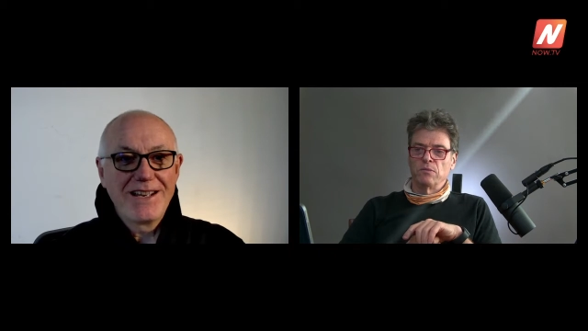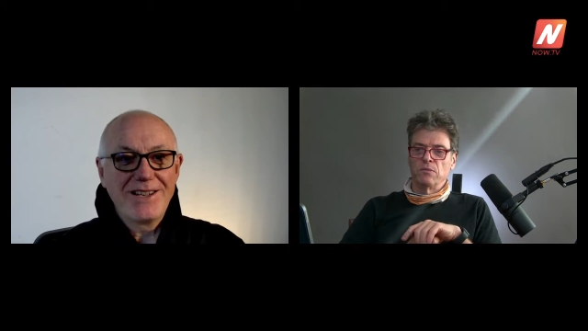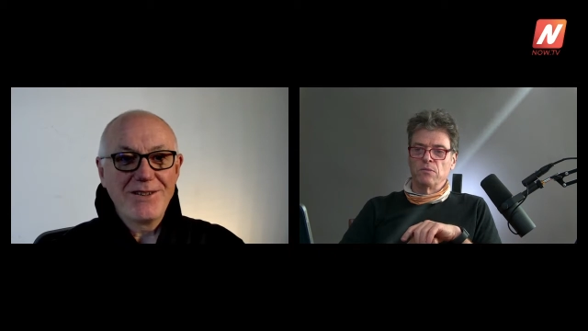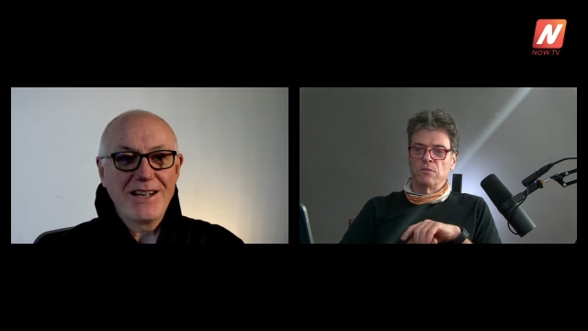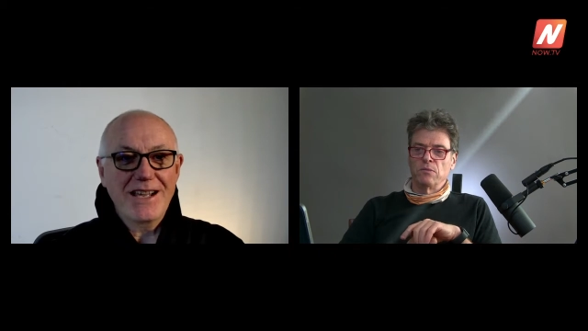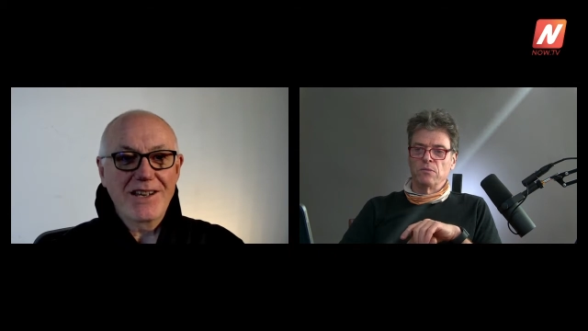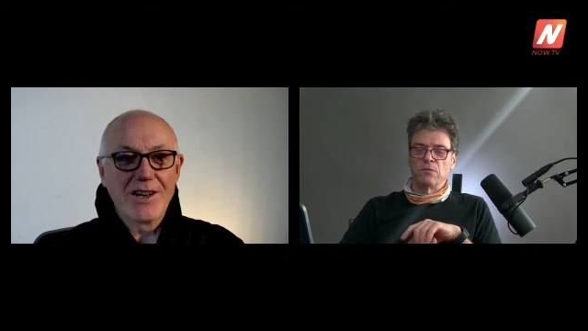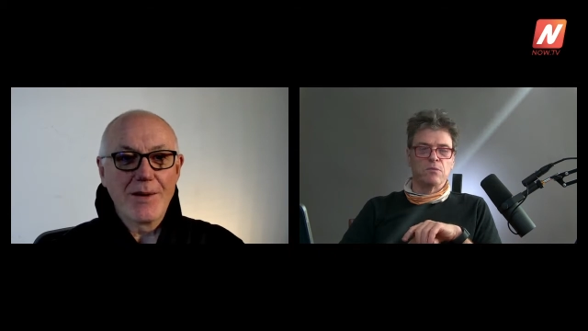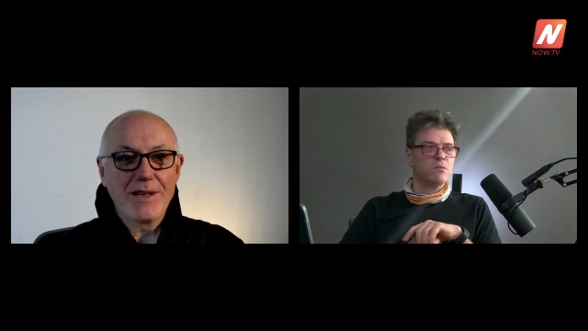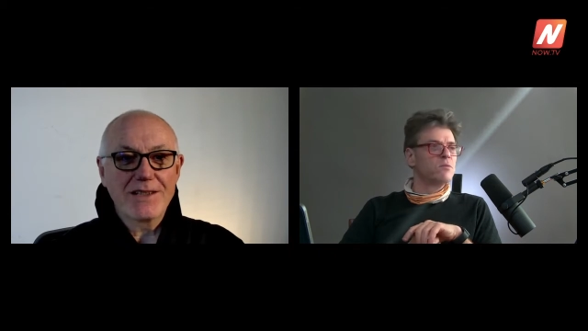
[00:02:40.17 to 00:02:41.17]
Speaker 1: And unit
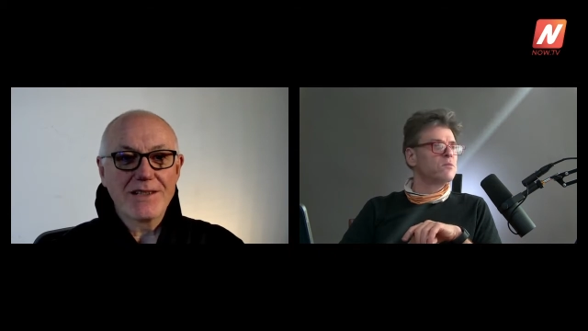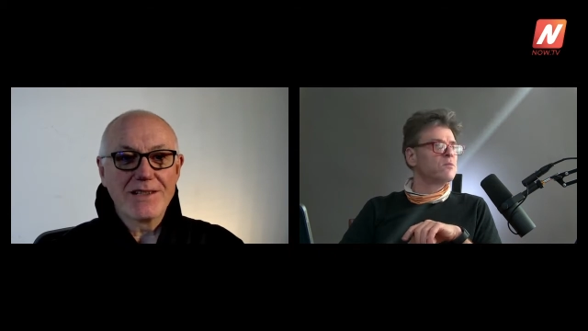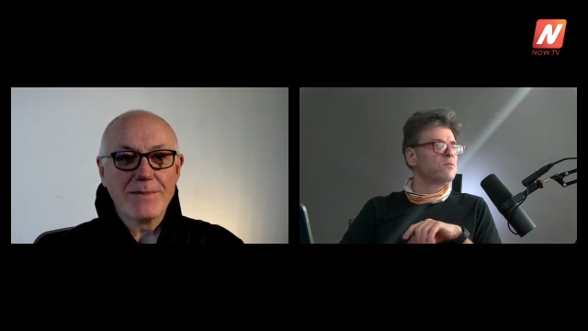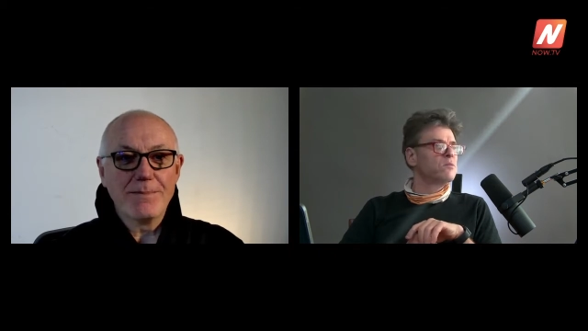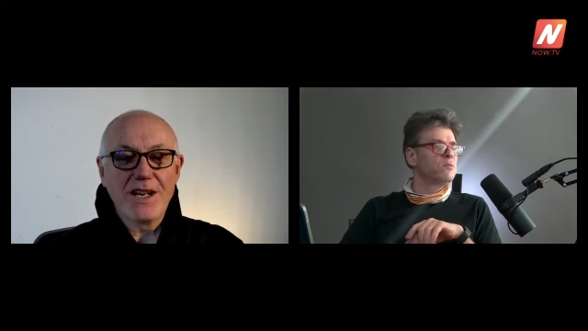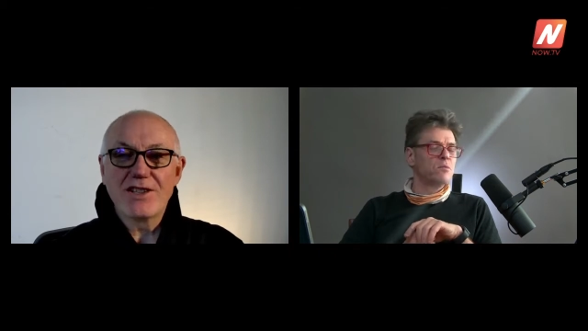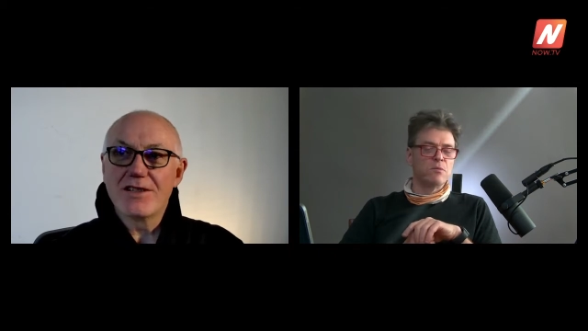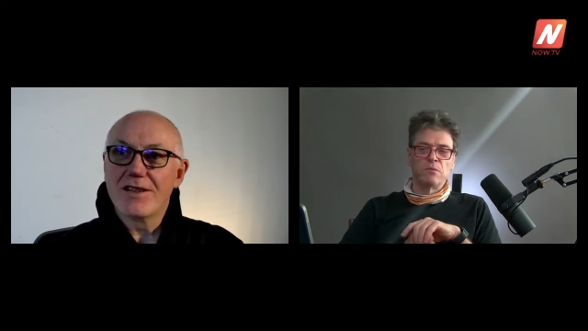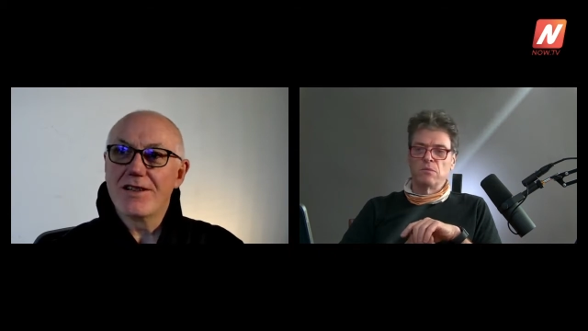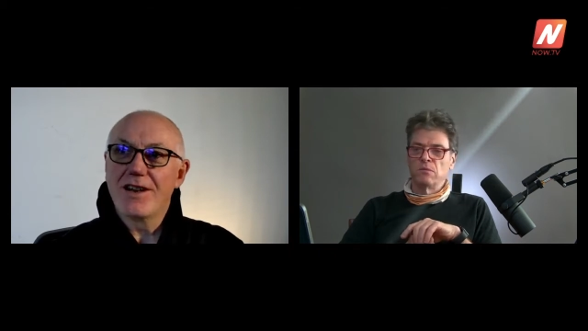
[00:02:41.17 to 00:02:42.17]
economics is the
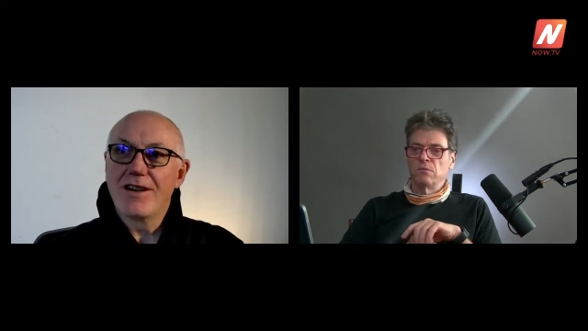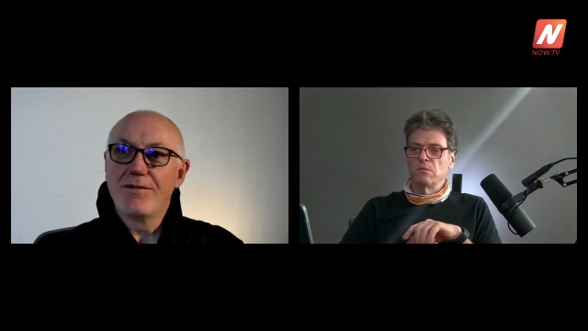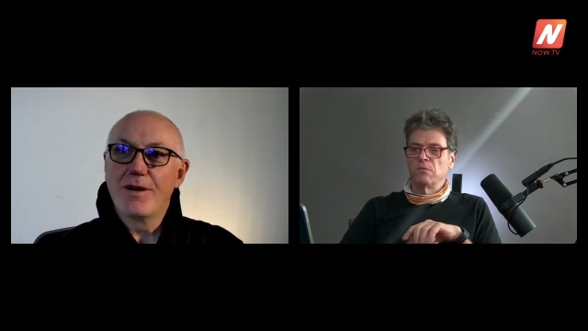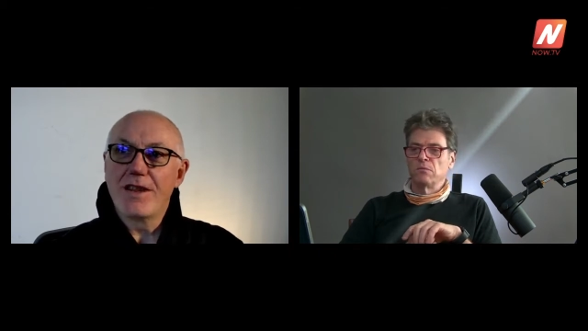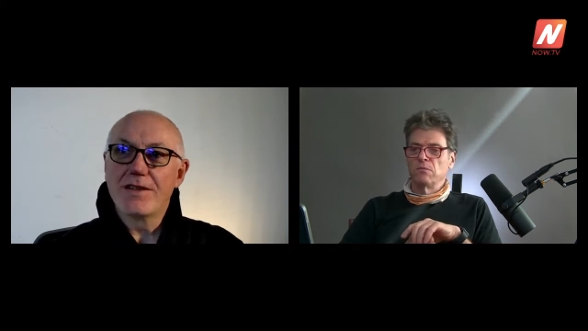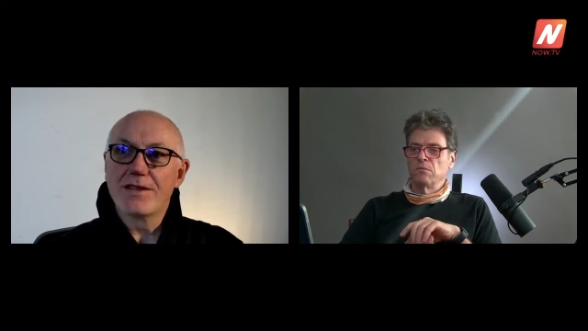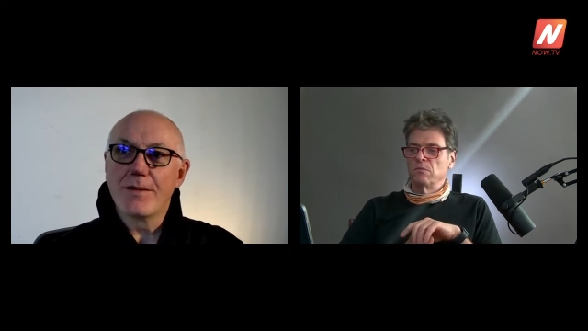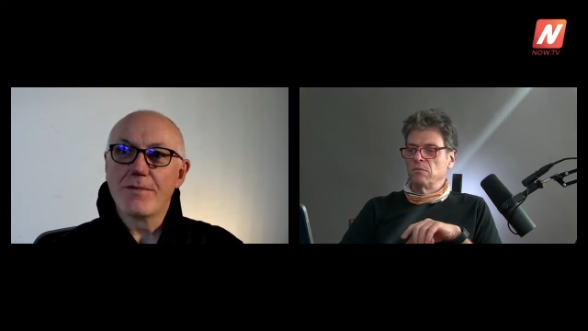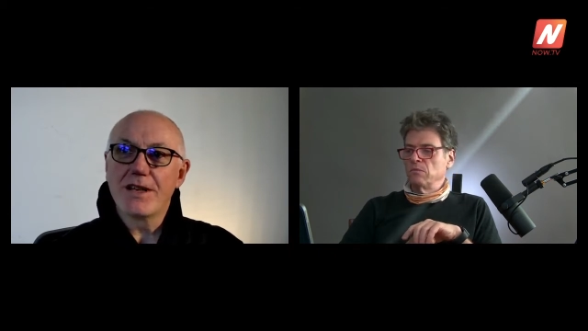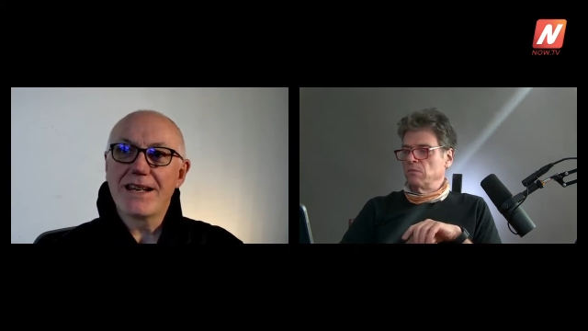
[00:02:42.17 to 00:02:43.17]
measure of whether
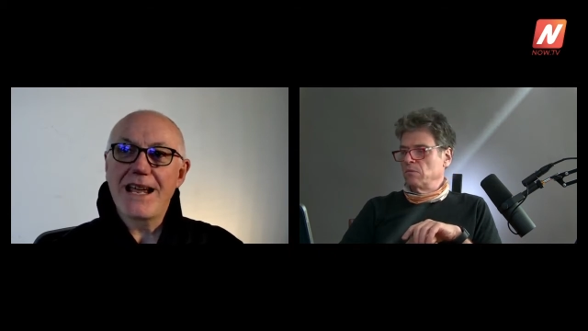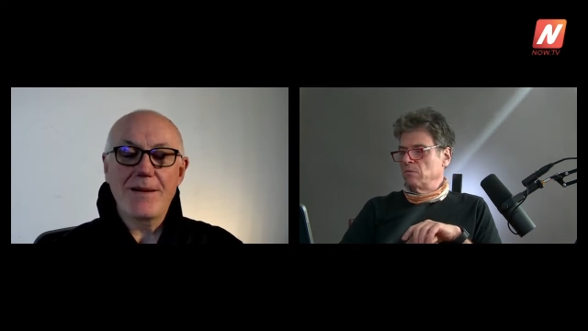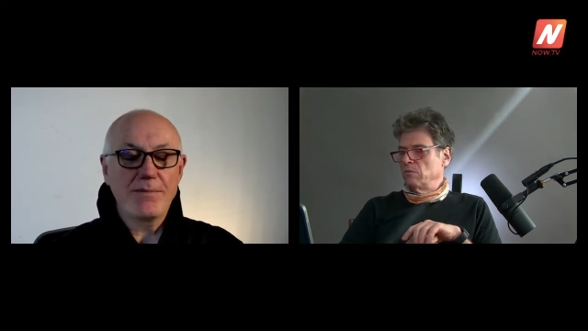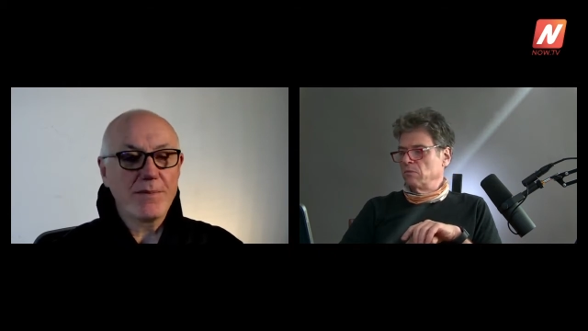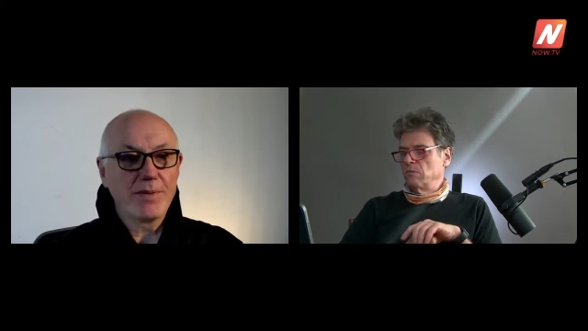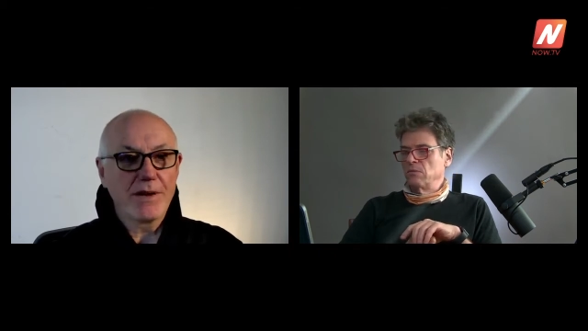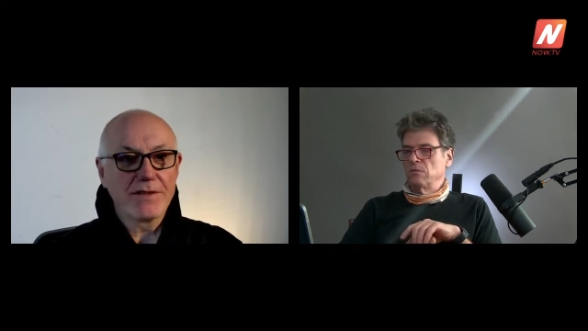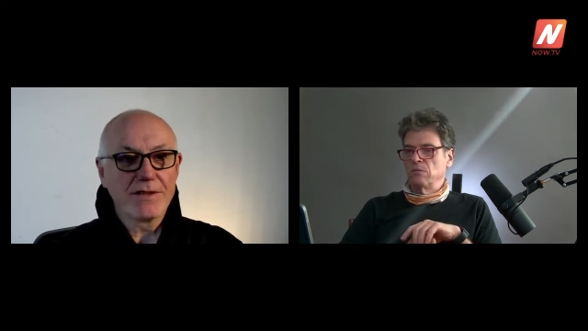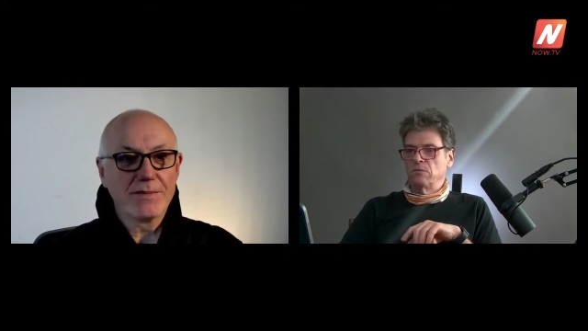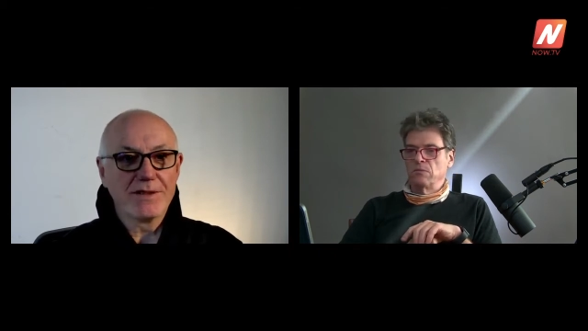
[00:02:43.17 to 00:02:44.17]
something can be
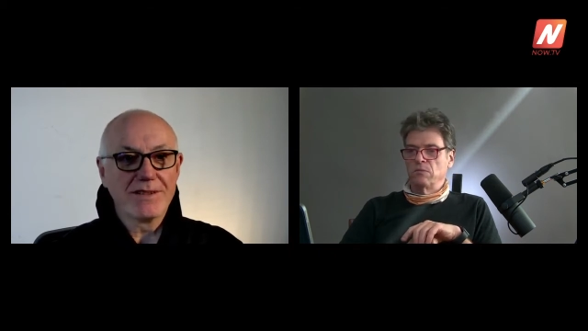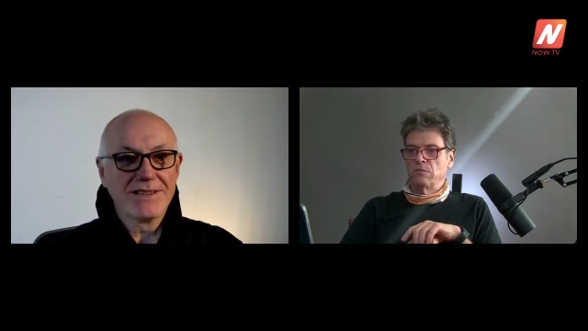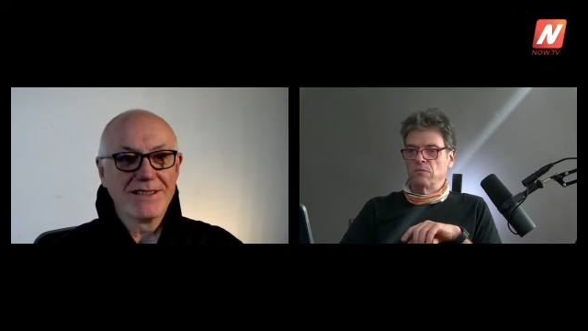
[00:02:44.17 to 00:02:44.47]
profitable